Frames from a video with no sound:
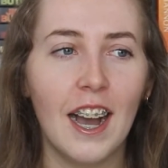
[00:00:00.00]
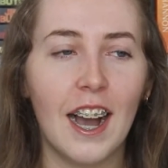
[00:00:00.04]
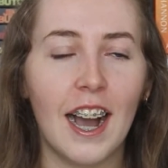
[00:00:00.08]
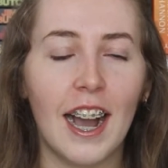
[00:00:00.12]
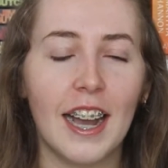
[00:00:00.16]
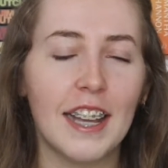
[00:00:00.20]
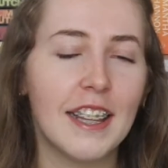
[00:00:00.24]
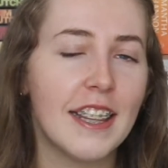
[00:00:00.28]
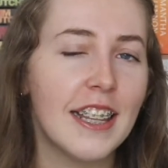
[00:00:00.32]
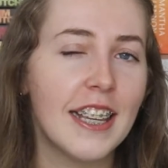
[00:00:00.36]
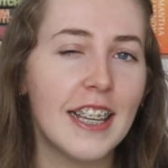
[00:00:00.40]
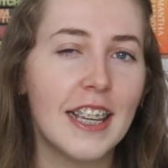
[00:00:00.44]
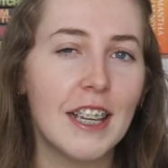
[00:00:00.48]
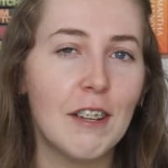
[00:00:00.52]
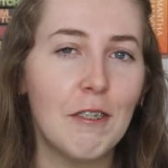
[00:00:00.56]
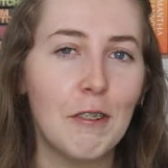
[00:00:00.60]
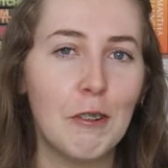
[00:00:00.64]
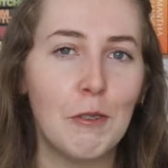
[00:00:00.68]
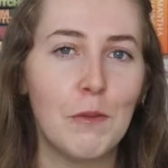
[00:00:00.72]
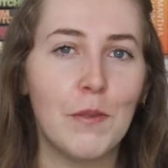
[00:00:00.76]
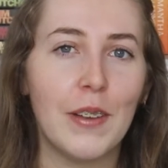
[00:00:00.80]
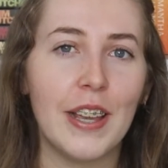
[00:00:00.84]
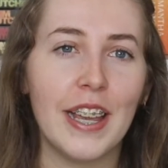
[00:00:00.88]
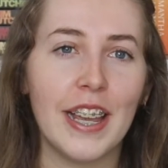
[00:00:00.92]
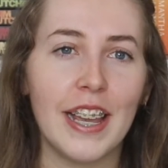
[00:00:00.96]
I think it
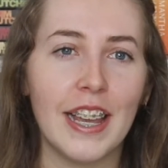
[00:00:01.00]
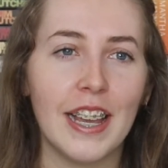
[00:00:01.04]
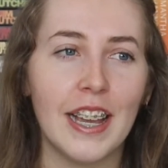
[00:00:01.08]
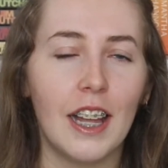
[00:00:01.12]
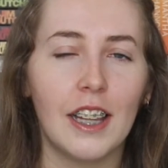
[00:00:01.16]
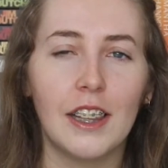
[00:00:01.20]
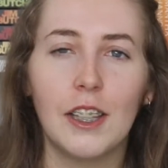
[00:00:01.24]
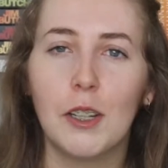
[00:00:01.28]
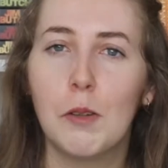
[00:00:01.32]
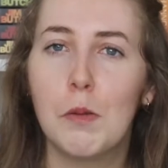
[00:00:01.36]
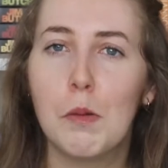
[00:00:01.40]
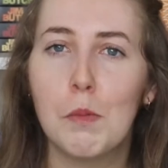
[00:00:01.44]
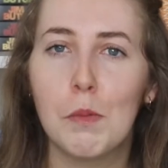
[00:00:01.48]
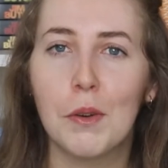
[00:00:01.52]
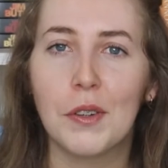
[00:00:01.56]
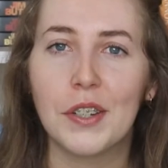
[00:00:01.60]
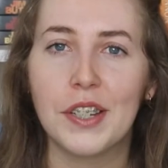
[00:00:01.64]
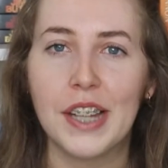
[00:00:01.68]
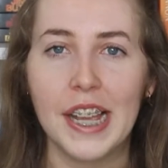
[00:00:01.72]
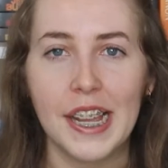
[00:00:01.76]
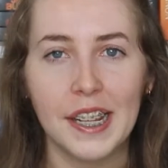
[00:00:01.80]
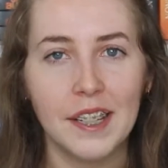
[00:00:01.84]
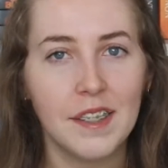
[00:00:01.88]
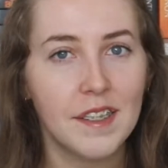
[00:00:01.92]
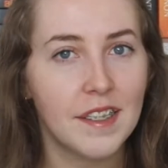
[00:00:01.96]
would be a little bit more
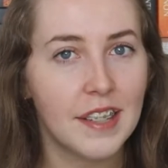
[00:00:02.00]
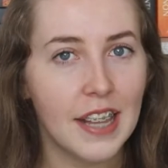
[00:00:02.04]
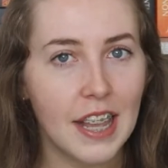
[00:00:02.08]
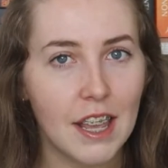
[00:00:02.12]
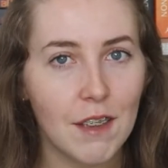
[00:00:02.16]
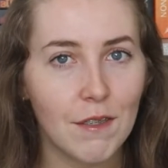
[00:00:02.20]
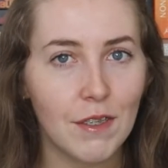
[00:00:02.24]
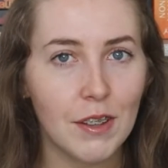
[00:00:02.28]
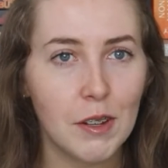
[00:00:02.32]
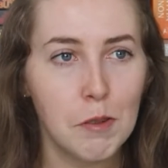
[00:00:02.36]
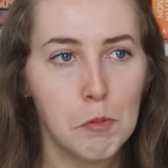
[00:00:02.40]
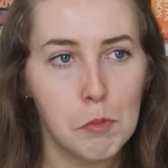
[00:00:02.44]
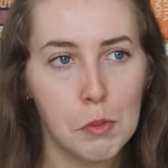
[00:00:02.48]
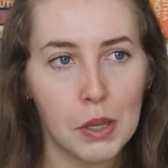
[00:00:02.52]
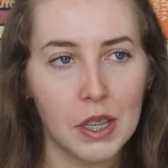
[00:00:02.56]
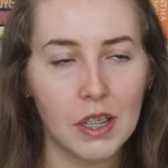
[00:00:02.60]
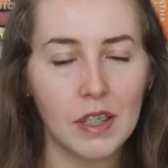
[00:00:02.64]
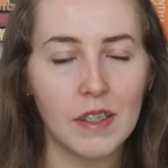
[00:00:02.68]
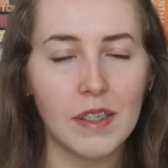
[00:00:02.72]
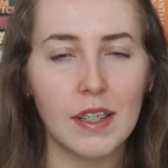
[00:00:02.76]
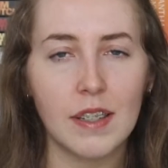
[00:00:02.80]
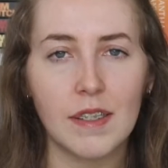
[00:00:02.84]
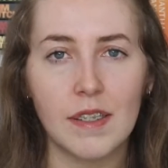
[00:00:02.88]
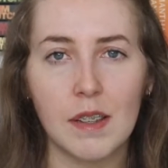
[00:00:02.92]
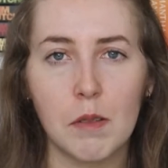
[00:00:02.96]
tense even,
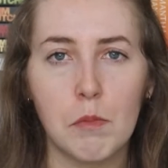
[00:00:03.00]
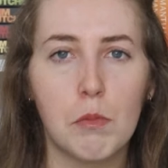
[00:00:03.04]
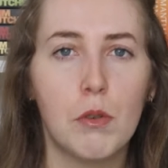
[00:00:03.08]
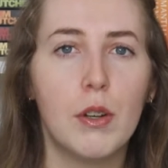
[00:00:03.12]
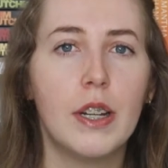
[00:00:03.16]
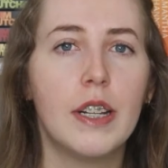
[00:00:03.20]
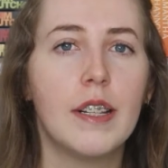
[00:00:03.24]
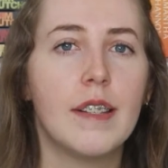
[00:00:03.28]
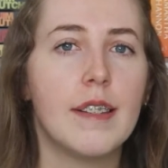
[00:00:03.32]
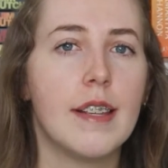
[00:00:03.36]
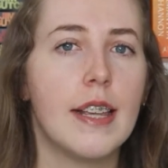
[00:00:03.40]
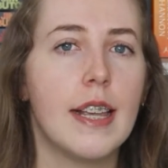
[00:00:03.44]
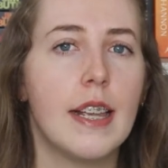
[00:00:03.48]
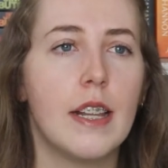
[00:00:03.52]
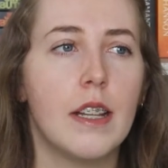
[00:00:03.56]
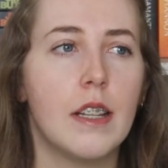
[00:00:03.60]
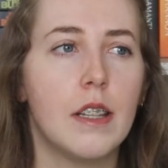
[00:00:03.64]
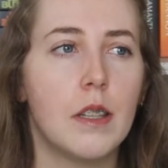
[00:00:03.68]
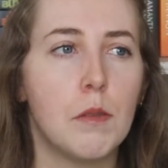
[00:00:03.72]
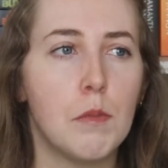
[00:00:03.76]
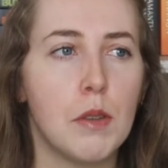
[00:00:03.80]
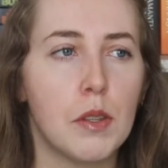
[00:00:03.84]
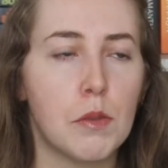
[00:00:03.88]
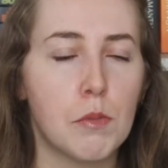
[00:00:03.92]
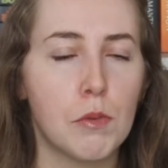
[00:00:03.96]
because at some points in
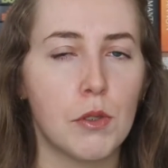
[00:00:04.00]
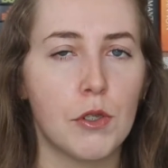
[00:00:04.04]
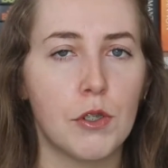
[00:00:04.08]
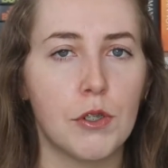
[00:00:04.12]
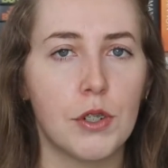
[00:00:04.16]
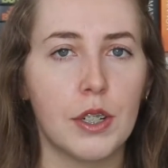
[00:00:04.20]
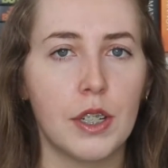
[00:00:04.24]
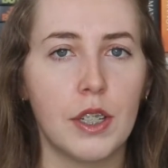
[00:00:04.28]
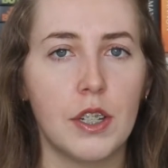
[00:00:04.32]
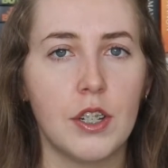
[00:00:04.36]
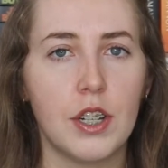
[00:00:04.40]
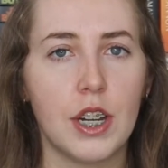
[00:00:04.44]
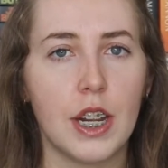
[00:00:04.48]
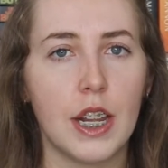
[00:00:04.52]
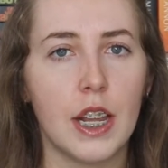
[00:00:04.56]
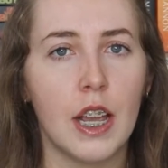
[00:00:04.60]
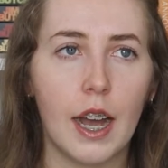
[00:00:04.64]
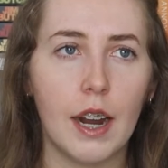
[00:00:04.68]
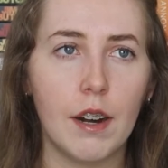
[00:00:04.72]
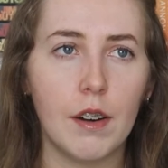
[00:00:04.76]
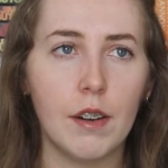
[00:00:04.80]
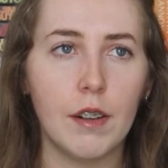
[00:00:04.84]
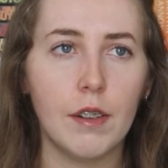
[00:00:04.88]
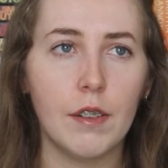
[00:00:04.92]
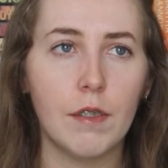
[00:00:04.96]
the Mistborn trilogy,
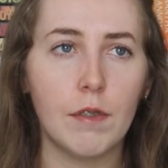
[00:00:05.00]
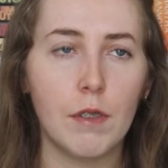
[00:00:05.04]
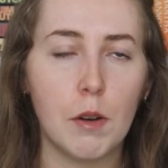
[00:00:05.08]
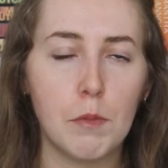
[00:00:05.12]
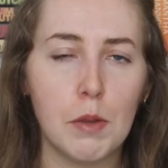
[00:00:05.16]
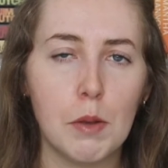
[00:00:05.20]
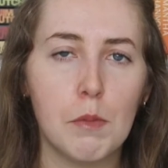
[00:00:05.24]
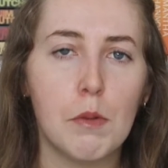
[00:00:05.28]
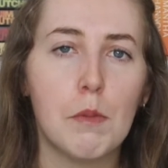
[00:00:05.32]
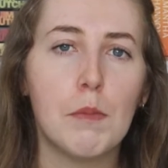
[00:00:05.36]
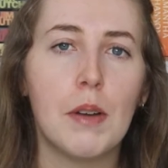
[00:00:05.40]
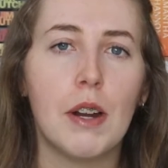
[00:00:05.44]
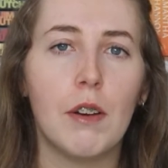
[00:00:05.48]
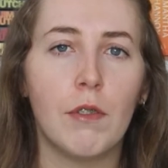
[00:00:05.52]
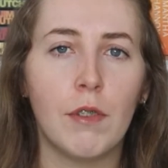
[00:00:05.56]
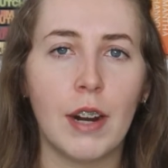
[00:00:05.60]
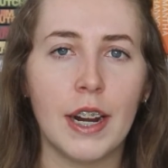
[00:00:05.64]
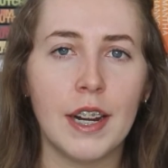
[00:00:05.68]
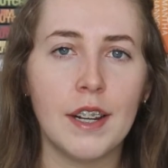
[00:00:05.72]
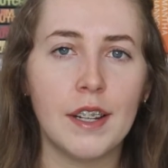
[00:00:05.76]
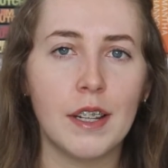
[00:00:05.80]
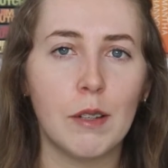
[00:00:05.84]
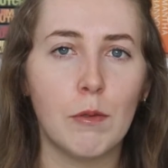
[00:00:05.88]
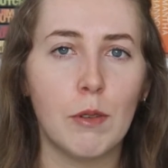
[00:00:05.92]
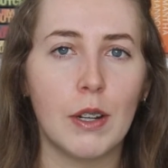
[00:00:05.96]
I remember my
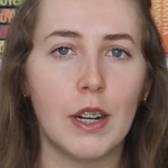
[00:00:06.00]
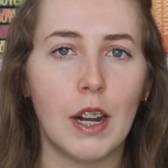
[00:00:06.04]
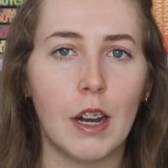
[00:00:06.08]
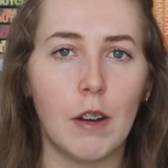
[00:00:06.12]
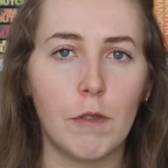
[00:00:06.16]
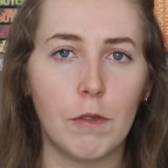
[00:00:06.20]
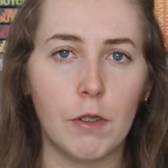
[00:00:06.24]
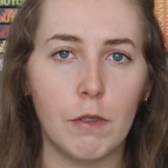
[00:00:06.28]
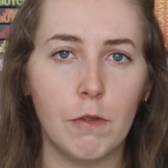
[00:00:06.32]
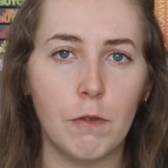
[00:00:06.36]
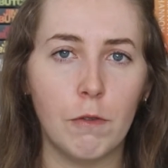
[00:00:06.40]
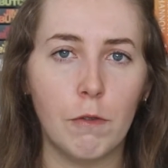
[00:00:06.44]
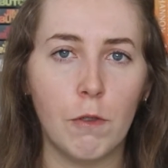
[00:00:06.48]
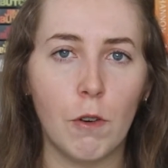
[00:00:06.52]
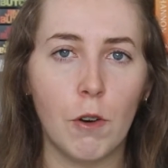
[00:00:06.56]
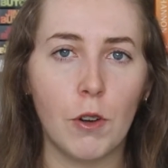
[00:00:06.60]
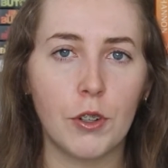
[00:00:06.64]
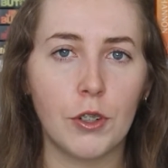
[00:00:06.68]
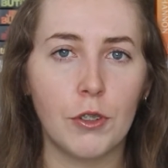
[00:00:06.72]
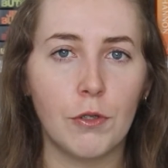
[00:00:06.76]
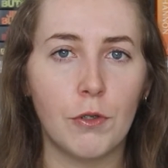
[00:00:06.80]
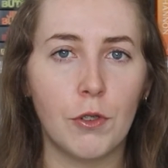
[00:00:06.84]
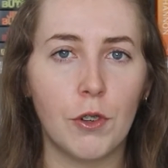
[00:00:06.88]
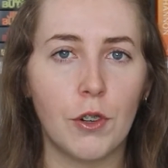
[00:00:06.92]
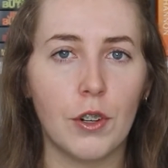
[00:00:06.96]
rating went up from four
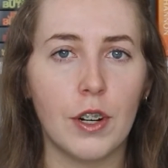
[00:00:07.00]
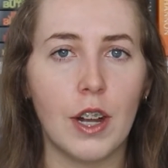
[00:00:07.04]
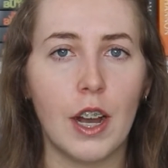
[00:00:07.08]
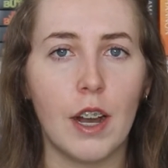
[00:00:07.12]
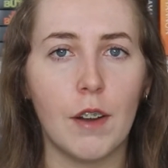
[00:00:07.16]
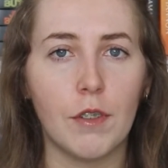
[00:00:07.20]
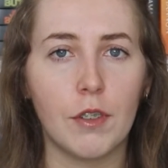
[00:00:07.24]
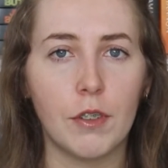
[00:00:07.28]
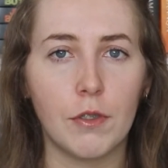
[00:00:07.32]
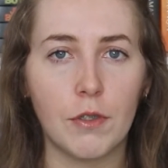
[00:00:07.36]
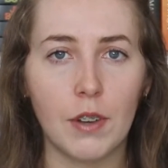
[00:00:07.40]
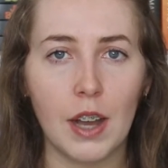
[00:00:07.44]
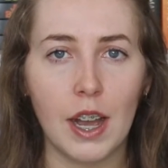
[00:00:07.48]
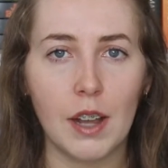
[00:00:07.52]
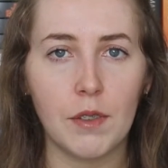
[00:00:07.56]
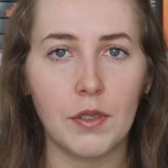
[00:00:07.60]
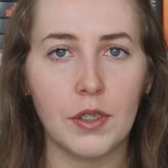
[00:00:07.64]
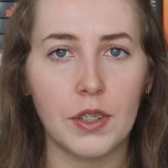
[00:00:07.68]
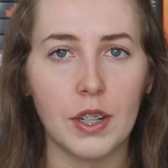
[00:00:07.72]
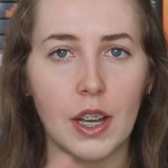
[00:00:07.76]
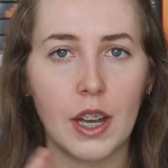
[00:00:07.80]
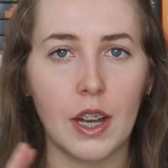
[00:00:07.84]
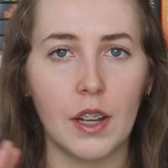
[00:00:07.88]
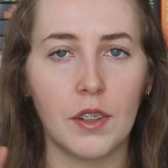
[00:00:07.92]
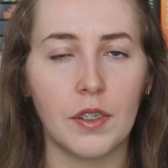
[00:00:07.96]
to four and a half to five
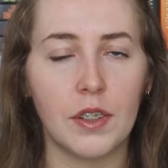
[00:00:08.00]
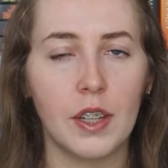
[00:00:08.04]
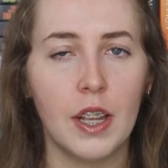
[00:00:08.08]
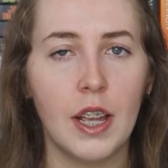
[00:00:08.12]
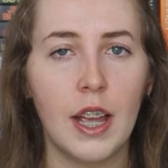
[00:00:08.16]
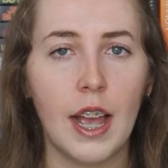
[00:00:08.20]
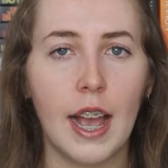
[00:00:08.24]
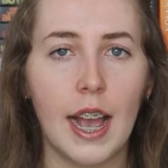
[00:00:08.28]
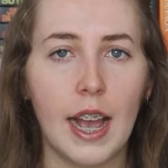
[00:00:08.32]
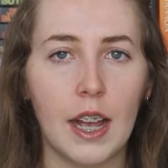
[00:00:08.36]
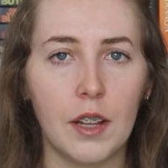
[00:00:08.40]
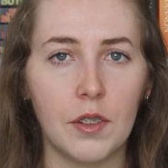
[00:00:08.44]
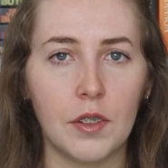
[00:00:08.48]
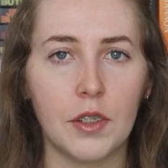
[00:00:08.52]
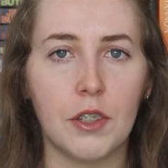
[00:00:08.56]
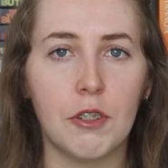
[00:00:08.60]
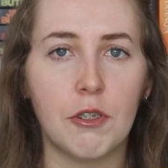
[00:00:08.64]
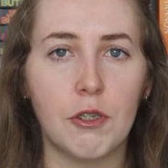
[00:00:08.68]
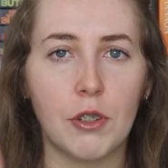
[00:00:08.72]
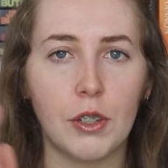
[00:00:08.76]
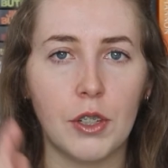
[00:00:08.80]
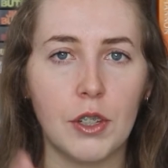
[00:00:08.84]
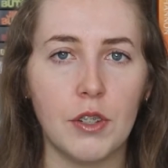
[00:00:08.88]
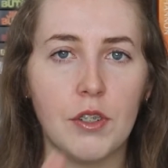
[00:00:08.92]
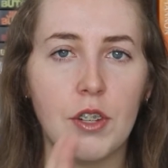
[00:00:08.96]
stars as the
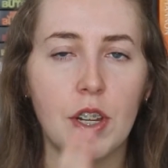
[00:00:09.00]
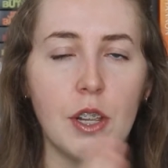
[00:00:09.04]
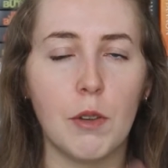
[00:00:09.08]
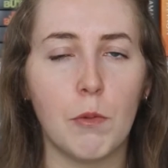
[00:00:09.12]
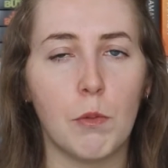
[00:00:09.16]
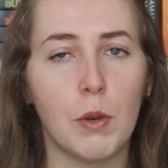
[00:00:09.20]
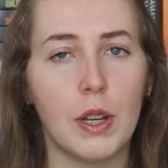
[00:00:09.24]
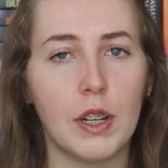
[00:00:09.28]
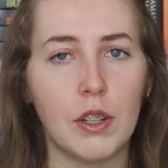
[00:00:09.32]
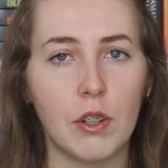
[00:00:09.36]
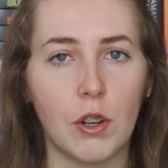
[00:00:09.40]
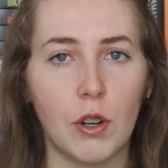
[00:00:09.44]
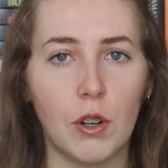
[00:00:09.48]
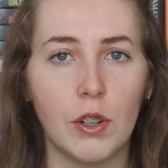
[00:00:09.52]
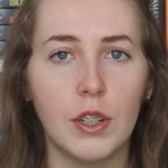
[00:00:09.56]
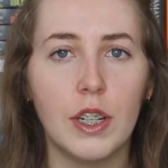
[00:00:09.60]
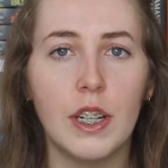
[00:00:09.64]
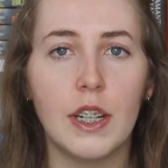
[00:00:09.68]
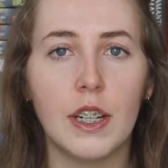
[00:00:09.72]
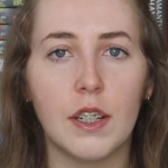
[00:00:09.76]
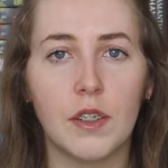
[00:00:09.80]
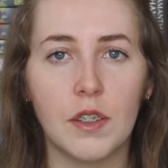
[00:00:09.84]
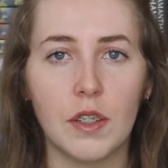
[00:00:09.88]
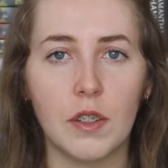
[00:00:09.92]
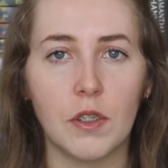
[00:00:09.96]
trilogy went on
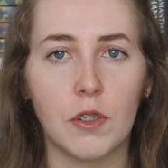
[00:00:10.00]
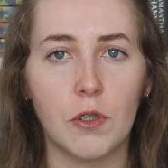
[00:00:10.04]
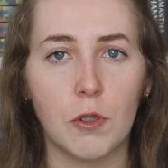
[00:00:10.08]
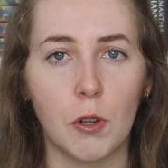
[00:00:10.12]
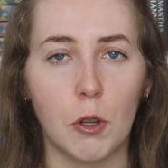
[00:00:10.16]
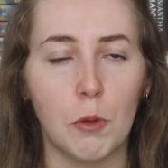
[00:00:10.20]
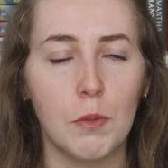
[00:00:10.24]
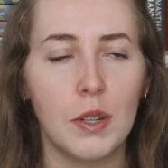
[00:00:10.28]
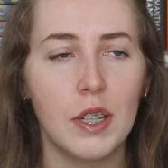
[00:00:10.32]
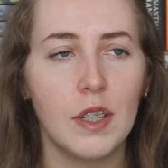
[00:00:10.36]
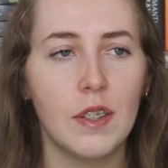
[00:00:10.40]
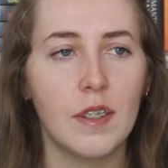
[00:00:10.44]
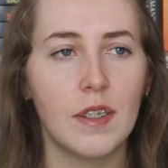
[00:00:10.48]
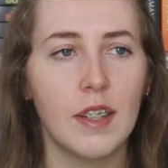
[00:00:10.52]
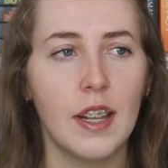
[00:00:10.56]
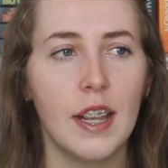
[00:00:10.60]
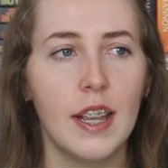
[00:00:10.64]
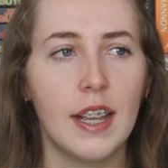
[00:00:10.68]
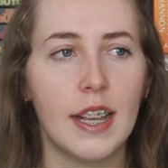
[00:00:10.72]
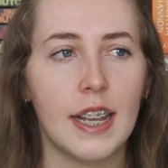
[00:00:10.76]
in its installments.